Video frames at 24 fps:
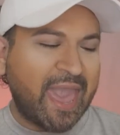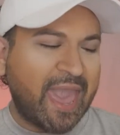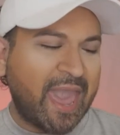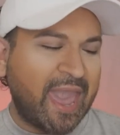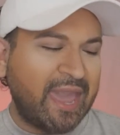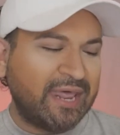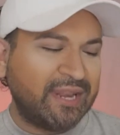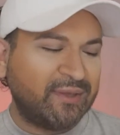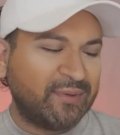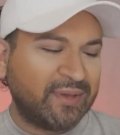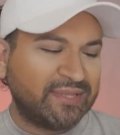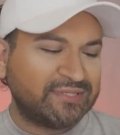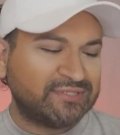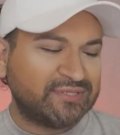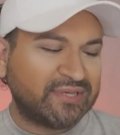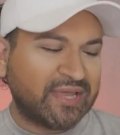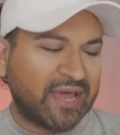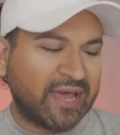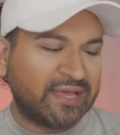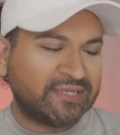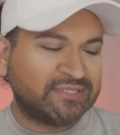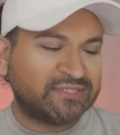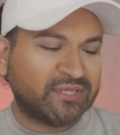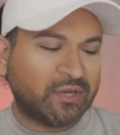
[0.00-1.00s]
Anyways, you
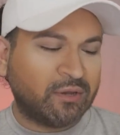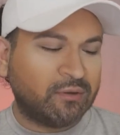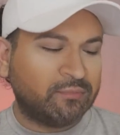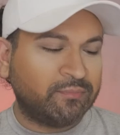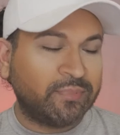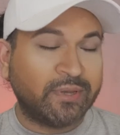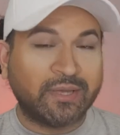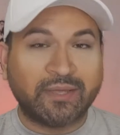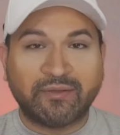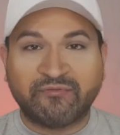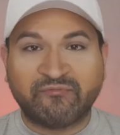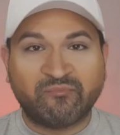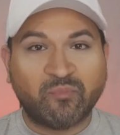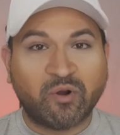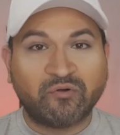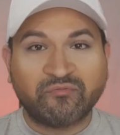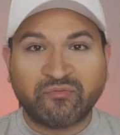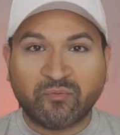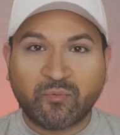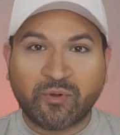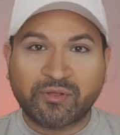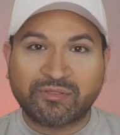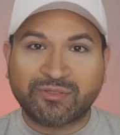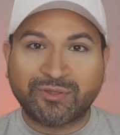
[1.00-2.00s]
guys, so, but if
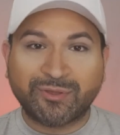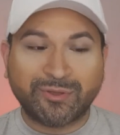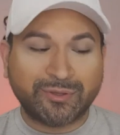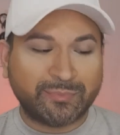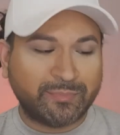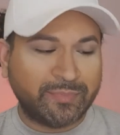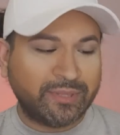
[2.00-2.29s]
Morphe wants to hook